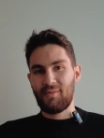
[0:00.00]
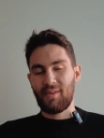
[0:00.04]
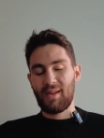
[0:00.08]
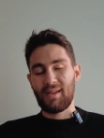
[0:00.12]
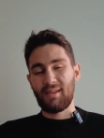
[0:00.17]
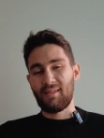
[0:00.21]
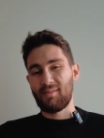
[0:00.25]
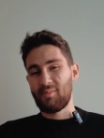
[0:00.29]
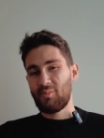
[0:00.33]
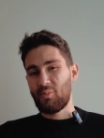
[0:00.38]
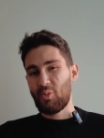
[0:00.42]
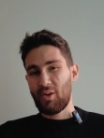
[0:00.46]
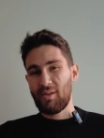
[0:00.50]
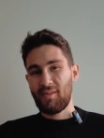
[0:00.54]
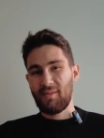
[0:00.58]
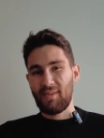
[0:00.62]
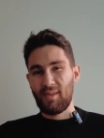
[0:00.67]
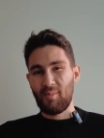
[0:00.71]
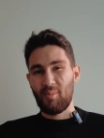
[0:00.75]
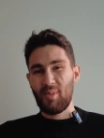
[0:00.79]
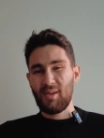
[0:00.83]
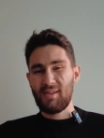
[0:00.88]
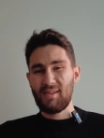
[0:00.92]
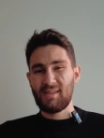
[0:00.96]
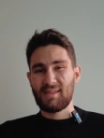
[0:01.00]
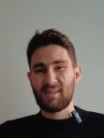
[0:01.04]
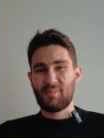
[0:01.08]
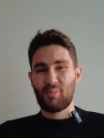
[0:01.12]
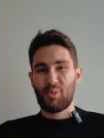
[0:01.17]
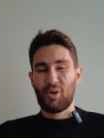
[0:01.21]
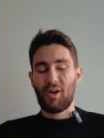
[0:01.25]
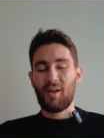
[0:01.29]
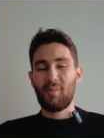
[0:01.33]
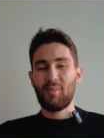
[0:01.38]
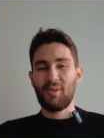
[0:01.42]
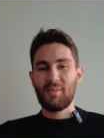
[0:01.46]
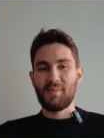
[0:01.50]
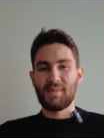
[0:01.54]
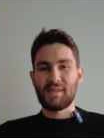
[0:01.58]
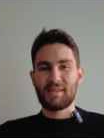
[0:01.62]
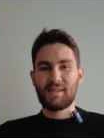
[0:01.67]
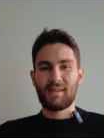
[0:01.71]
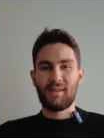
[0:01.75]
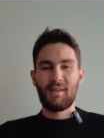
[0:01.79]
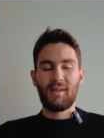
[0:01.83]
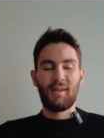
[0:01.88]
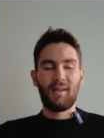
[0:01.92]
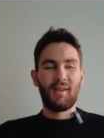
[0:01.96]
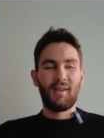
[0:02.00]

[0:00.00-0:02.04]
And one of the biggest problems